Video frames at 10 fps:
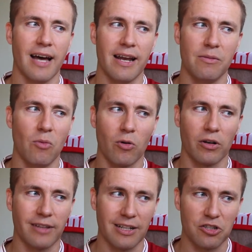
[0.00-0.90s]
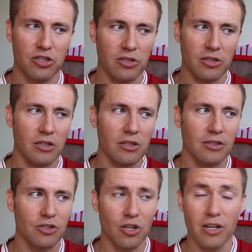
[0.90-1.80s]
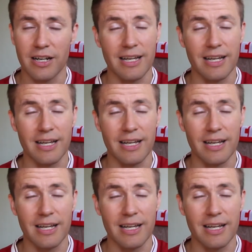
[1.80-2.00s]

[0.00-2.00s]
any more attention